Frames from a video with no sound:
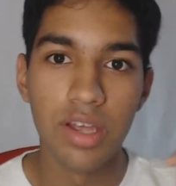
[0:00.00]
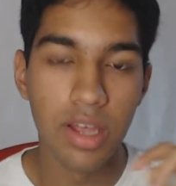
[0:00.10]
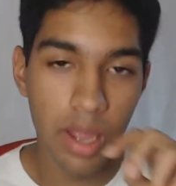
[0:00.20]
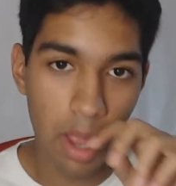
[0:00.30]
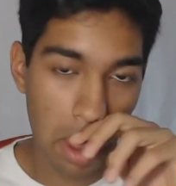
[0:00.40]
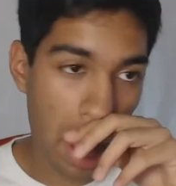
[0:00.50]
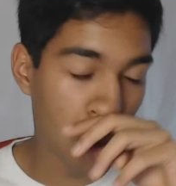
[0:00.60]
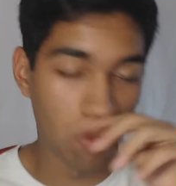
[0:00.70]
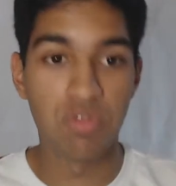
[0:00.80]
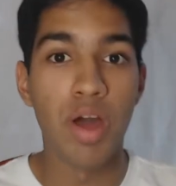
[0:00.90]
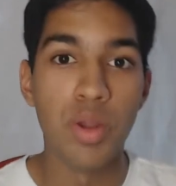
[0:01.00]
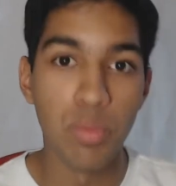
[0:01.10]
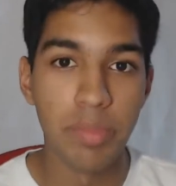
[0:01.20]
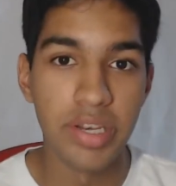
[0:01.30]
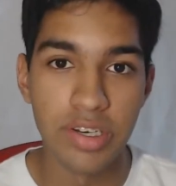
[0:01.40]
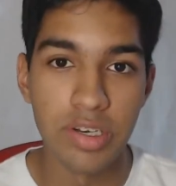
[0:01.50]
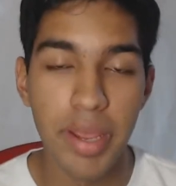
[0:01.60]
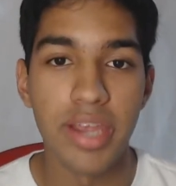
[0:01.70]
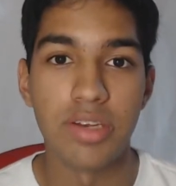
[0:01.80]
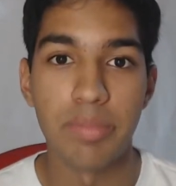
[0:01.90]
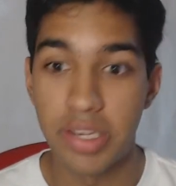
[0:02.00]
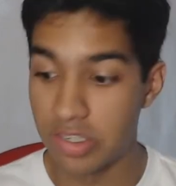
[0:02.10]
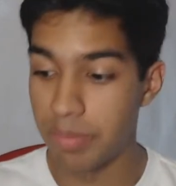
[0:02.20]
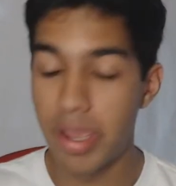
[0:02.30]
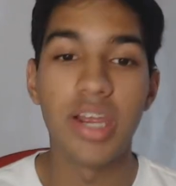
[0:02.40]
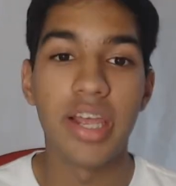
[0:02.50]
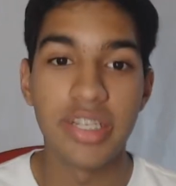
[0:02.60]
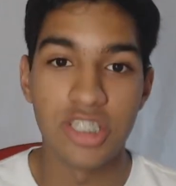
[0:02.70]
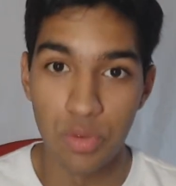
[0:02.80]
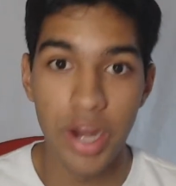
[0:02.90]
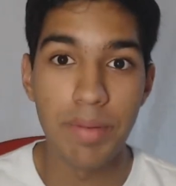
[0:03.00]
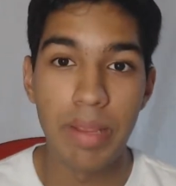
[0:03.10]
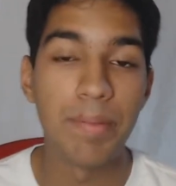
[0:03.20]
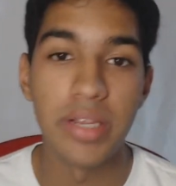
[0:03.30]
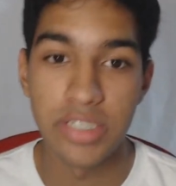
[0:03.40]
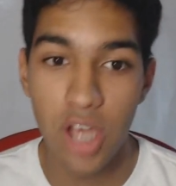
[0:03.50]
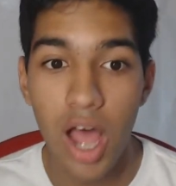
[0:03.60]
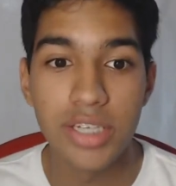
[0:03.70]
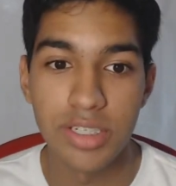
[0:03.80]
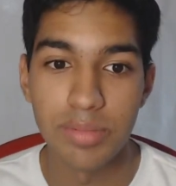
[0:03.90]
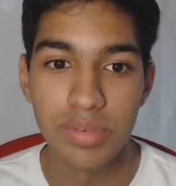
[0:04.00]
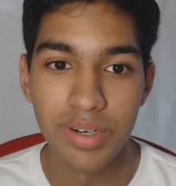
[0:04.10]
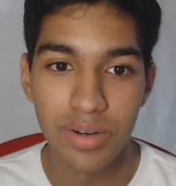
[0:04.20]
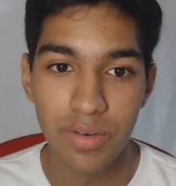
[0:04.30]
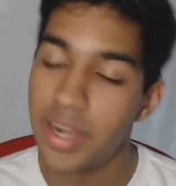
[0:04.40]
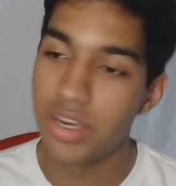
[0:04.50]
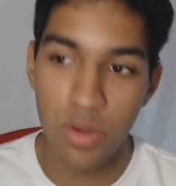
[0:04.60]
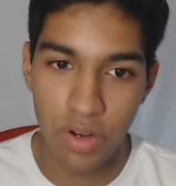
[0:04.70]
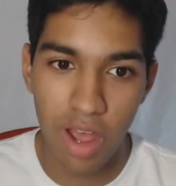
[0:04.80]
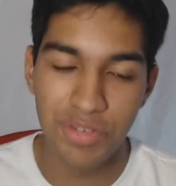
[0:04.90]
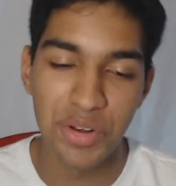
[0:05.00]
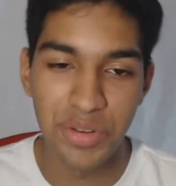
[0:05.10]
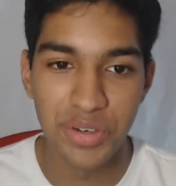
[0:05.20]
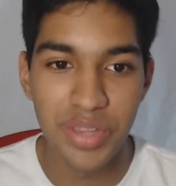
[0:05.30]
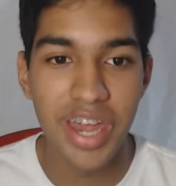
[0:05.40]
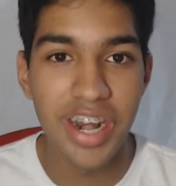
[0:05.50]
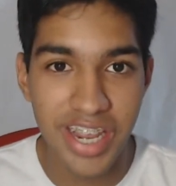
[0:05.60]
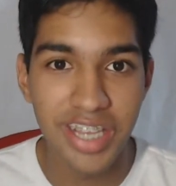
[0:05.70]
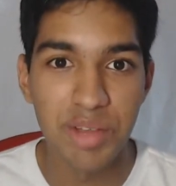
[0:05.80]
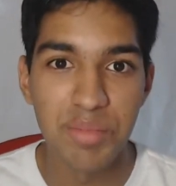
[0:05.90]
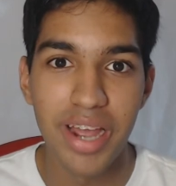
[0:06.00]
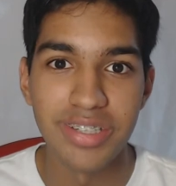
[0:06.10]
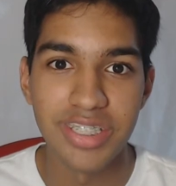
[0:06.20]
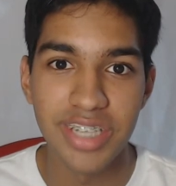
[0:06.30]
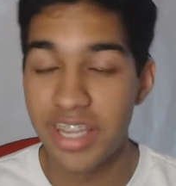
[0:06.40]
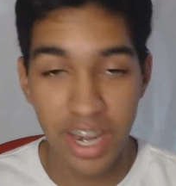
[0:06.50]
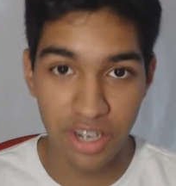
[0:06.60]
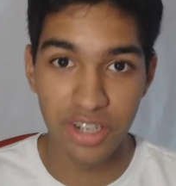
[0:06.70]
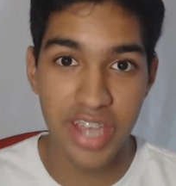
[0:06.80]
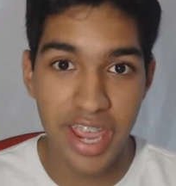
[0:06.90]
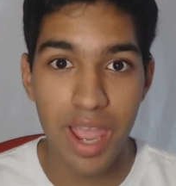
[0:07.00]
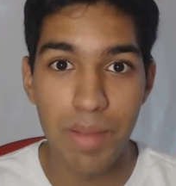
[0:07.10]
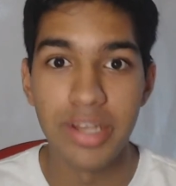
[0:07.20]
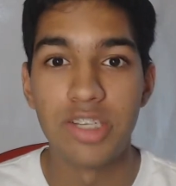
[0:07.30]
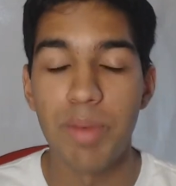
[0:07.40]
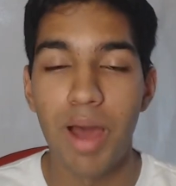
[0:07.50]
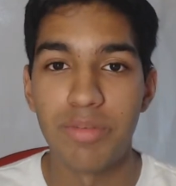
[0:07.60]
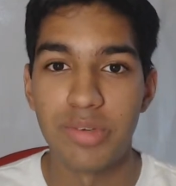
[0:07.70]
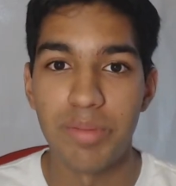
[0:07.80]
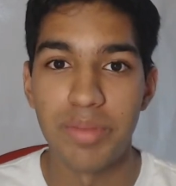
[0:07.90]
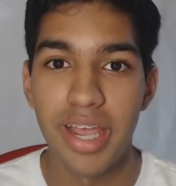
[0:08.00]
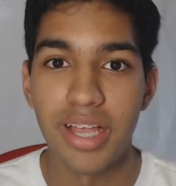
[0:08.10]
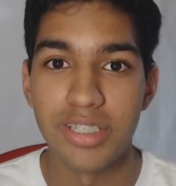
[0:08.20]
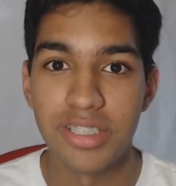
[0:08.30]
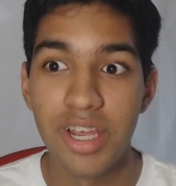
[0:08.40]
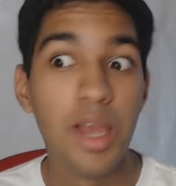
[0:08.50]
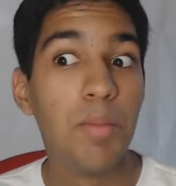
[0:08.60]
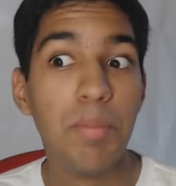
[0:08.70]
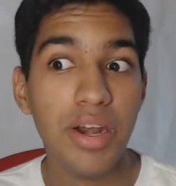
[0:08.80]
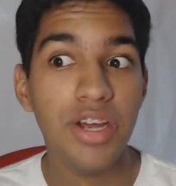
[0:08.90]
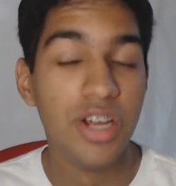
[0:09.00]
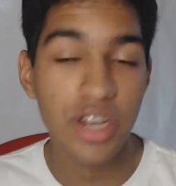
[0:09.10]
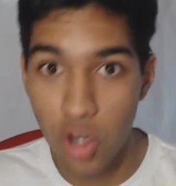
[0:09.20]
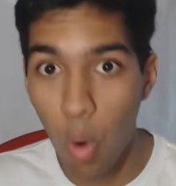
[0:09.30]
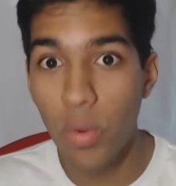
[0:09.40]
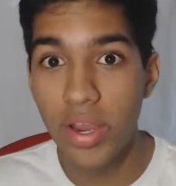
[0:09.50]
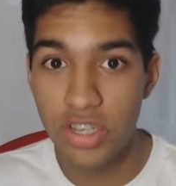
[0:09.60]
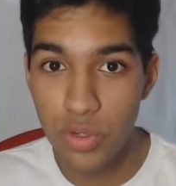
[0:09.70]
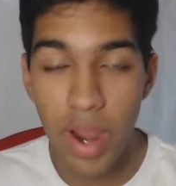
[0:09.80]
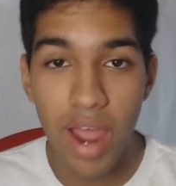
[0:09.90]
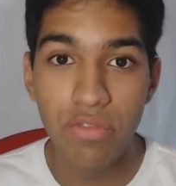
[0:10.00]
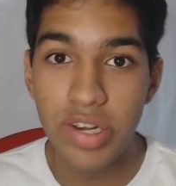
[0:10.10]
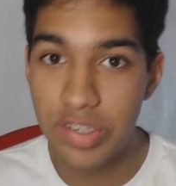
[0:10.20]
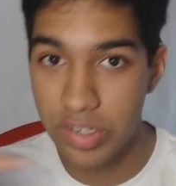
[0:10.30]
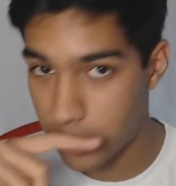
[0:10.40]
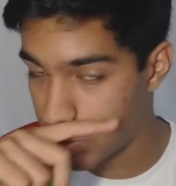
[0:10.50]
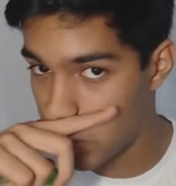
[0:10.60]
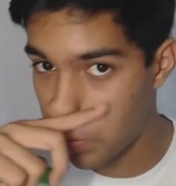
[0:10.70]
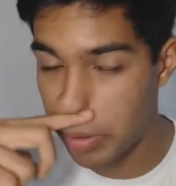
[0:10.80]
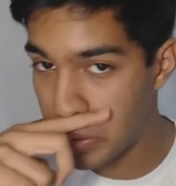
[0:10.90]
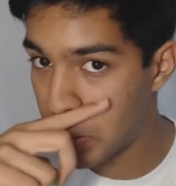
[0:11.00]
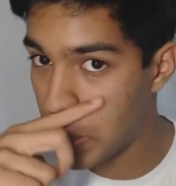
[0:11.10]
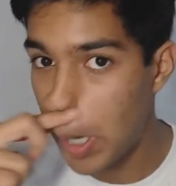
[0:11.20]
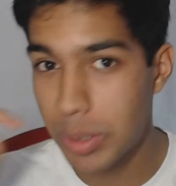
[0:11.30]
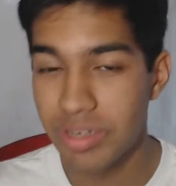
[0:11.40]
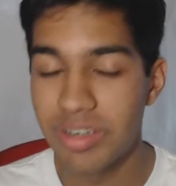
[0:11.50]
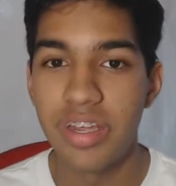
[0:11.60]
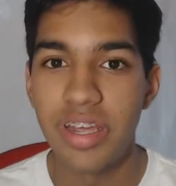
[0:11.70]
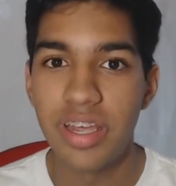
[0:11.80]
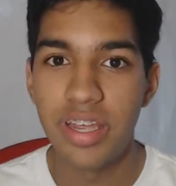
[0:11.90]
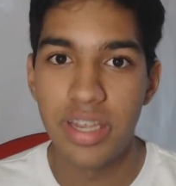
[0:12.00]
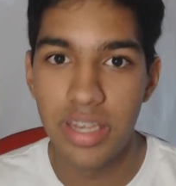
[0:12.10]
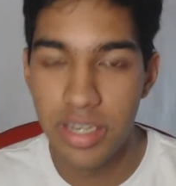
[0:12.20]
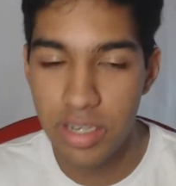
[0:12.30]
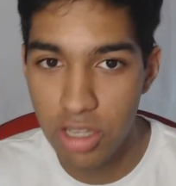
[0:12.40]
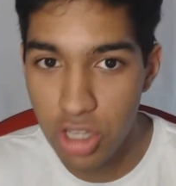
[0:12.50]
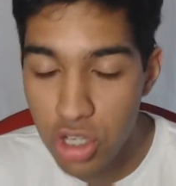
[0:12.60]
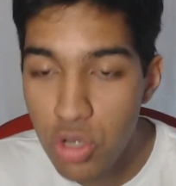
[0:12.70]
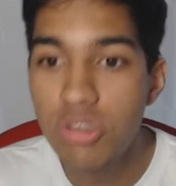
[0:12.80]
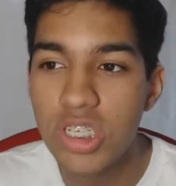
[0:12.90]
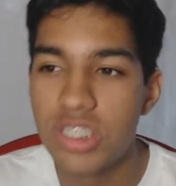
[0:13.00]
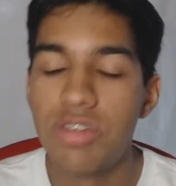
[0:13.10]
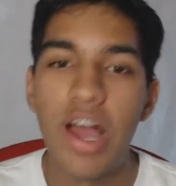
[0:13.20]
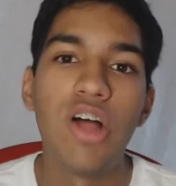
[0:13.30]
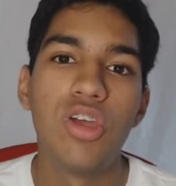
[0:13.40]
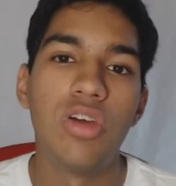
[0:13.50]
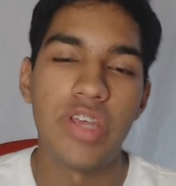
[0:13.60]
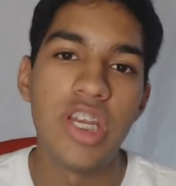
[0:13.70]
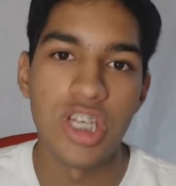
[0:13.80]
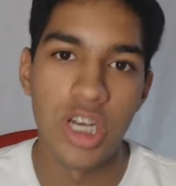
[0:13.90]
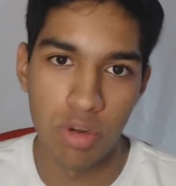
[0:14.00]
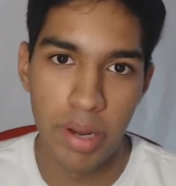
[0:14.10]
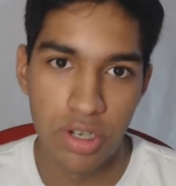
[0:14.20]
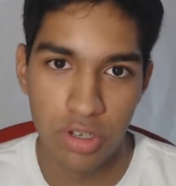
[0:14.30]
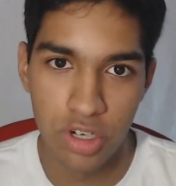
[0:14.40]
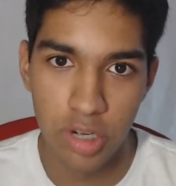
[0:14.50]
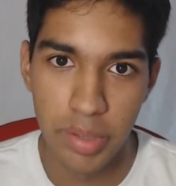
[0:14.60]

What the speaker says: how fun it will be to debate, because debating against great people is awesome, right? And you can often only do that in elim rounds, and then you'll take a bid spot from somebody else. But going to every single tournament in the nation loses the value of each incremental tournament.